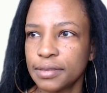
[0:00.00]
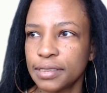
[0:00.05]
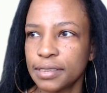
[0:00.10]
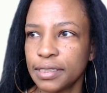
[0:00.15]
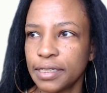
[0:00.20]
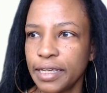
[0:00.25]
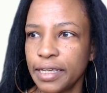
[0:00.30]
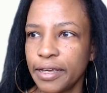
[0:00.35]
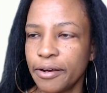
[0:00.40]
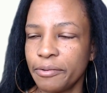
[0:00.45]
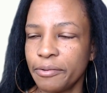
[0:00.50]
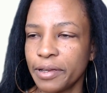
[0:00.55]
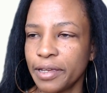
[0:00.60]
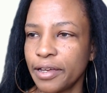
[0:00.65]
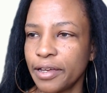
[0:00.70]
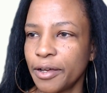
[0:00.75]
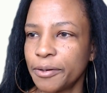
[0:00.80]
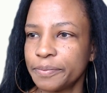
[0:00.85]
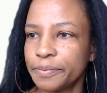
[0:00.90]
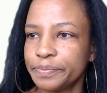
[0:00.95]
Here we
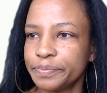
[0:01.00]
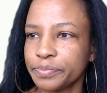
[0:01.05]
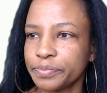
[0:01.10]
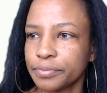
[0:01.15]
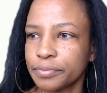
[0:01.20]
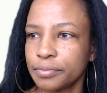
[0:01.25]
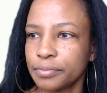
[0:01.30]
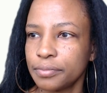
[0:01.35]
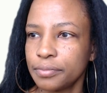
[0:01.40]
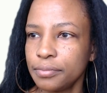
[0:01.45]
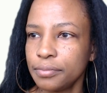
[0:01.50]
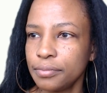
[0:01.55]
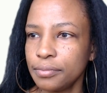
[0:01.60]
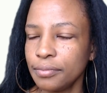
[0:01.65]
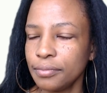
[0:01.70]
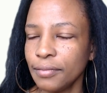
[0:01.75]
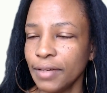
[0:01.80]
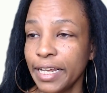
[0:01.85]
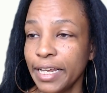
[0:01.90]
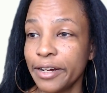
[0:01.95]
go.
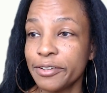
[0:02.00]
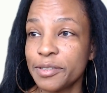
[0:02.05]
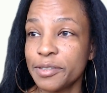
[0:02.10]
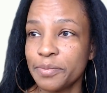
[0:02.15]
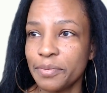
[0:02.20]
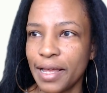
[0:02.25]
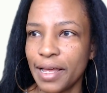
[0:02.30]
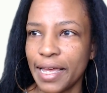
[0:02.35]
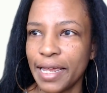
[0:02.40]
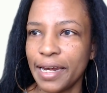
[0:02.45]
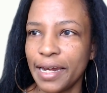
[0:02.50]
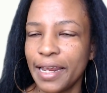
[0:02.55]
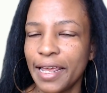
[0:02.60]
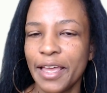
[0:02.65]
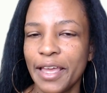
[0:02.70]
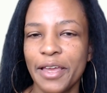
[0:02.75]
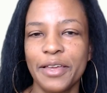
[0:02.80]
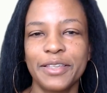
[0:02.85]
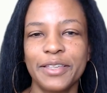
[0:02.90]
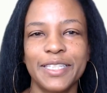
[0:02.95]
Here's mine.
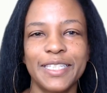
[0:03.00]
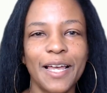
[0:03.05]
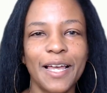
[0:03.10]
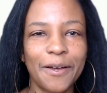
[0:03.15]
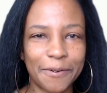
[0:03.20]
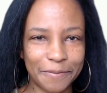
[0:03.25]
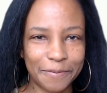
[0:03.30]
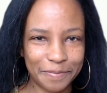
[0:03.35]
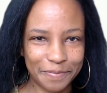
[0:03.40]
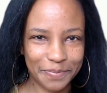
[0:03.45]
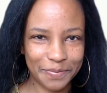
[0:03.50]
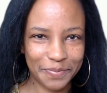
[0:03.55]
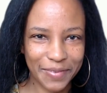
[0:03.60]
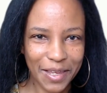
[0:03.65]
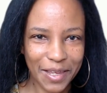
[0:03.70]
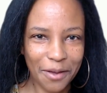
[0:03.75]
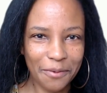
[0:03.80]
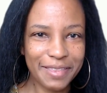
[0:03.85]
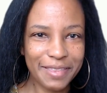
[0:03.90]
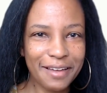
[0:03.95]
So
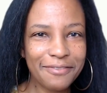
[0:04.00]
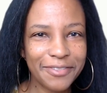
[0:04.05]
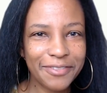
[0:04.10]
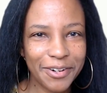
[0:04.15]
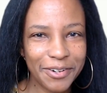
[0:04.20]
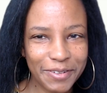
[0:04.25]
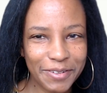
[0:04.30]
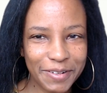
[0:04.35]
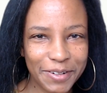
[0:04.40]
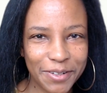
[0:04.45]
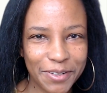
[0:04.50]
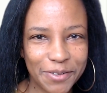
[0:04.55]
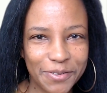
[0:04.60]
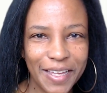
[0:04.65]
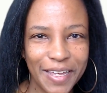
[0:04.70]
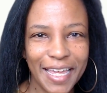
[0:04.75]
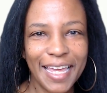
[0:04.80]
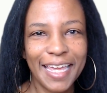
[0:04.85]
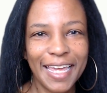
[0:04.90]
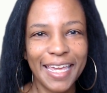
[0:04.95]
without further ado,
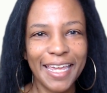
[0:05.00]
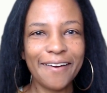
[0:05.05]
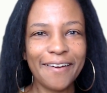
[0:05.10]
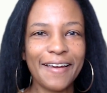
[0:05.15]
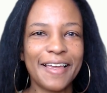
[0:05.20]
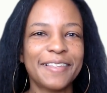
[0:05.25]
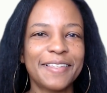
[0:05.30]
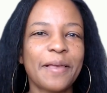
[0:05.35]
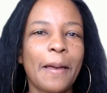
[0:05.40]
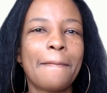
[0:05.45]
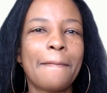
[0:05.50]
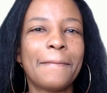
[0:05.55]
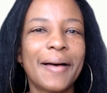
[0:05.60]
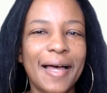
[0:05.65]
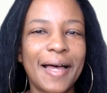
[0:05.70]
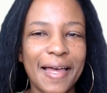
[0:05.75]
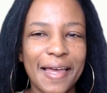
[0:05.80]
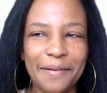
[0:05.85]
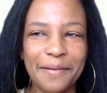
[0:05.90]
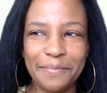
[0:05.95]
here is
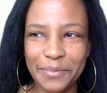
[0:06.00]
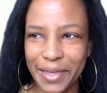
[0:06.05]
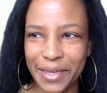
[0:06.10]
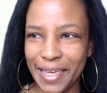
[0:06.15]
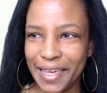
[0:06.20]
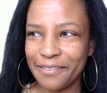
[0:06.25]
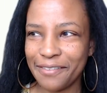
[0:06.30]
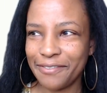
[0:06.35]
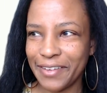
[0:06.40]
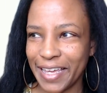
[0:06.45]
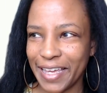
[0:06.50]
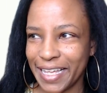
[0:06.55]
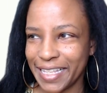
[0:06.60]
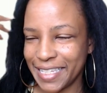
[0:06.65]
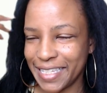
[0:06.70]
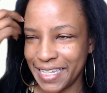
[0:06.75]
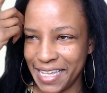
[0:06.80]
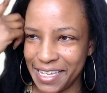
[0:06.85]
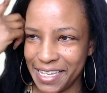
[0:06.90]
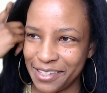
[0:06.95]
my big
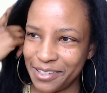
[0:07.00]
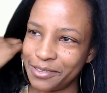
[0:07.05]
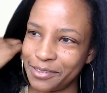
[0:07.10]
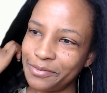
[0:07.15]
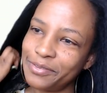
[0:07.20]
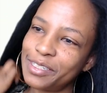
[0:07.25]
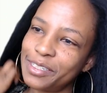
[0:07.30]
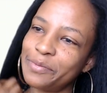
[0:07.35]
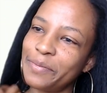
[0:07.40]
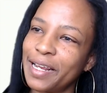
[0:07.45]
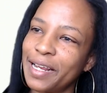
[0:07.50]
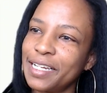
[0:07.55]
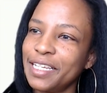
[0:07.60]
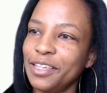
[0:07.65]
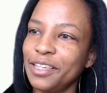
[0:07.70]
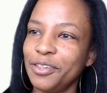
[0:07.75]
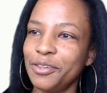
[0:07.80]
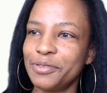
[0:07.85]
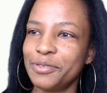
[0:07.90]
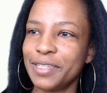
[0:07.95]
fancy smancy
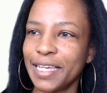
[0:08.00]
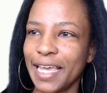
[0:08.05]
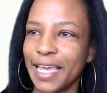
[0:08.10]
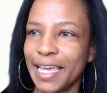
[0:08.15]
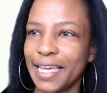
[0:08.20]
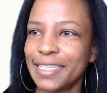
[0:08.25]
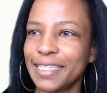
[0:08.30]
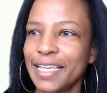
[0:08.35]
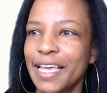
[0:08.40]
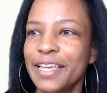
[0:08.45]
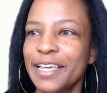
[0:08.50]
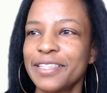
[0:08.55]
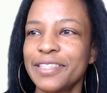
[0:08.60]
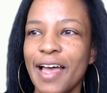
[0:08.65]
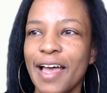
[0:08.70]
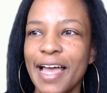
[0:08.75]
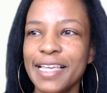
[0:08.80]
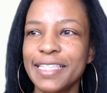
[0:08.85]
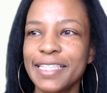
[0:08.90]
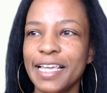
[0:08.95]
use case. So
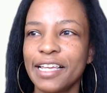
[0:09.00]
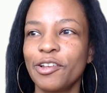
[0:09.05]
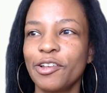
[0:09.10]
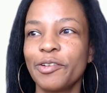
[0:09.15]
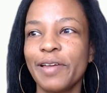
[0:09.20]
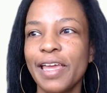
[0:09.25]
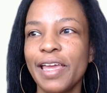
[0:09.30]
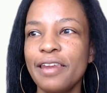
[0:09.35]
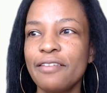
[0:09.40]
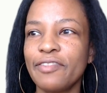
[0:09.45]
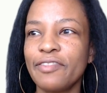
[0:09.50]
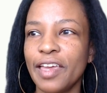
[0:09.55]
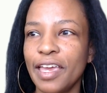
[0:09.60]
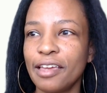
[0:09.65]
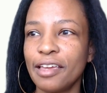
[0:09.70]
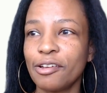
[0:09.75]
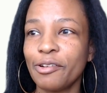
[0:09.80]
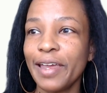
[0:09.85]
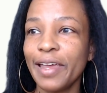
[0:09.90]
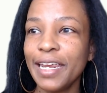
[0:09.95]
I said create
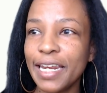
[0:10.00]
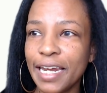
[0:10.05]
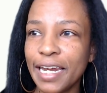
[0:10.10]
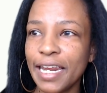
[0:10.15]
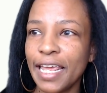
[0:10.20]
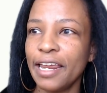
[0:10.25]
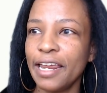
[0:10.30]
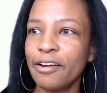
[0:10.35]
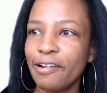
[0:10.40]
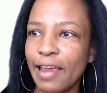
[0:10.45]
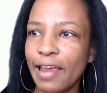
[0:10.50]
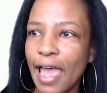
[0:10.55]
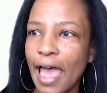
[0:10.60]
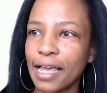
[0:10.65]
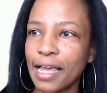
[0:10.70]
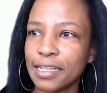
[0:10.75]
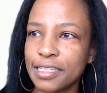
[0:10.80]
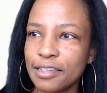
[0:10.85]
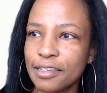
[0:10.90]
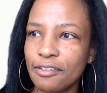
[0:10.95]
an
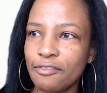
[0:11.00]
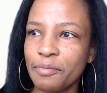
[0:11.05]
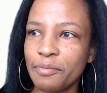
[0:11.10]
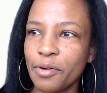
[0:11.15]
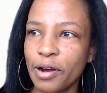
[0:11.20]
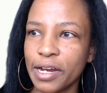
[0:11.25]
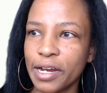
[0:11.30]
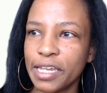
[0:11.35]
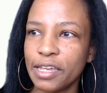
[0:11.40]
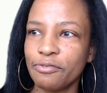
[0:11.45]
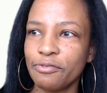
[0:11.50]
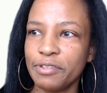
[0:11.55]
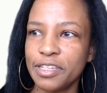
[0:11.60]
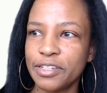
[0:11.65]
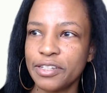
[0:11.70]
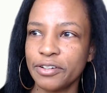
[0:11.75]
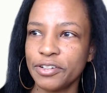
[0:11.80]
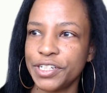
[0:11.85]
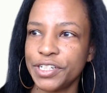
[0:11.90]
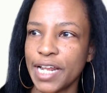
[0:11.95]
interactive market
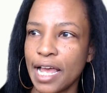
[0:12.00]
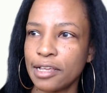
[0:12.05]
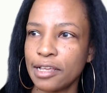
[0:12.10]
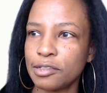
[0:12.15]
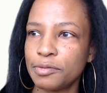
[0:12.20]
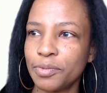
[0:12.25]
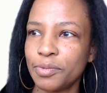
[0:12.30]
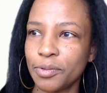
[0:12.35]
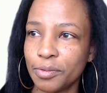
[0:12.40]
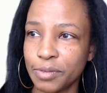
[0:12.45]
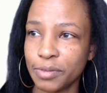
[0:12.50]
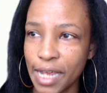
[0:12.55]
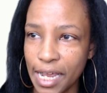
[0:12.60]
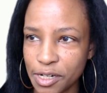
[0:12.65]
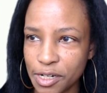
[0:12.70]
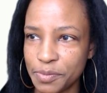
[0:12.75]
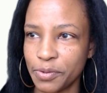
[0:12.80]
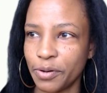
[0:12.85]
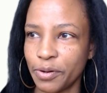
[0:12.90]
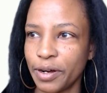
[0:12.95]
research
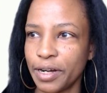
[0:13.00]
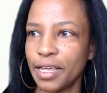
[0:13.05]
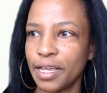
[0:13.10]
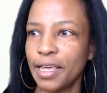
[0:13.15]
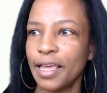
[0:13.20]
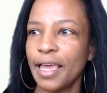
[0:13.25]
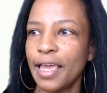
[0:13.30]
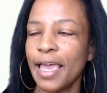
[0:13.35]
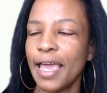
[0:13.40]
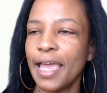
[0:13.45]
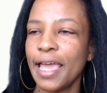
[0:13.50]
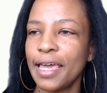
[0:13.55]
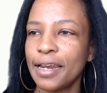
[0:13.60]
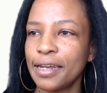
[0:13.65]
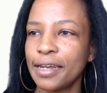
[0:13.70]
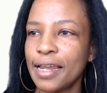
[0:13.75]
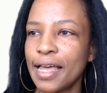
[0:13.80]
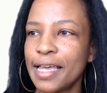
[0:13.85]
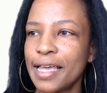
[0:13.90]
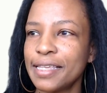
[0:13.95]
dashboard
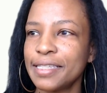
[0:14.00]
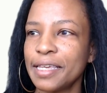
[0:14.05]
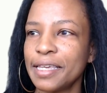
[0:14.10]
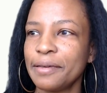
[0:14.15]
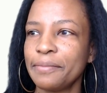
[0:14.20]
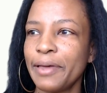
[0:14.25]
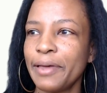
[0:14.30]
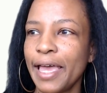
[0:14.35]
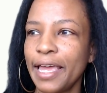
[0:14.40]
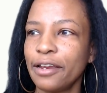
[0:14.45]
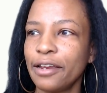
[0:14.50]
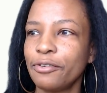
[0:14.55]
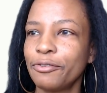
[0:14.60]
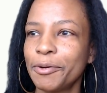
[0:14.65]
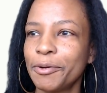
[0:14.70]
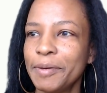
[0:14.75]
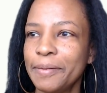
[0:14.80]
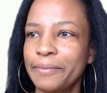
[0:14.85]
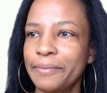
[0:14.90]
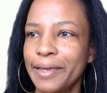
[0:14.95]
analyzing pet
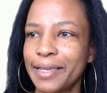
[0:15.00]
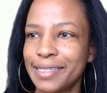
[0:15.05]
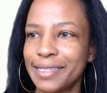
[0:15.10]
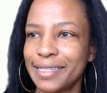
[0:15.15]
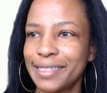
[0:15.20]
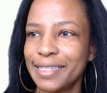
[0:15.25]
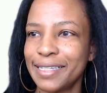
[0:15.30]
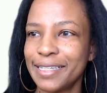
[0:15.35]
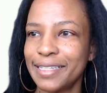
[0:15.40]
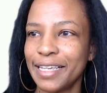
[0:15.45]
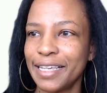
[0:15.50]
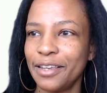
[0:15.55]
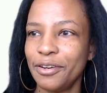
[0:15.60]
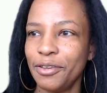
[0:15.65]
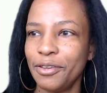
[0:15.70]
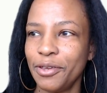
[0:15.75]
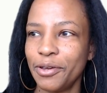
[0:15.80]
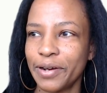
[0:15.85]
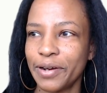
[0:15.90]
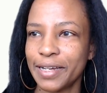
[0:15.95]
grooming businesses in
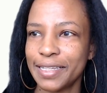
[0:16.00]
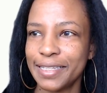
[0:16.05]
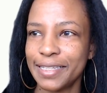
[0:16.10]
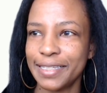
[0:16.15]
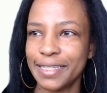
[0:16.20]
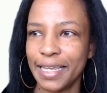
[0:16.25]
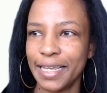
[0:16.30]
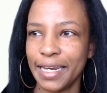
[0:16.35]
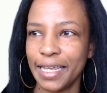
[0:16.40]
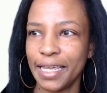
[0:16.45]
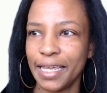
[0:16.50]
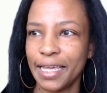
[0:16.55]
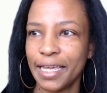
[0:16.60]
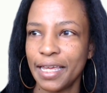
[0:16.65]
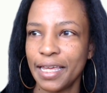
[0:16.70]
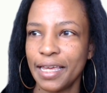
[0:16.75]
New York City.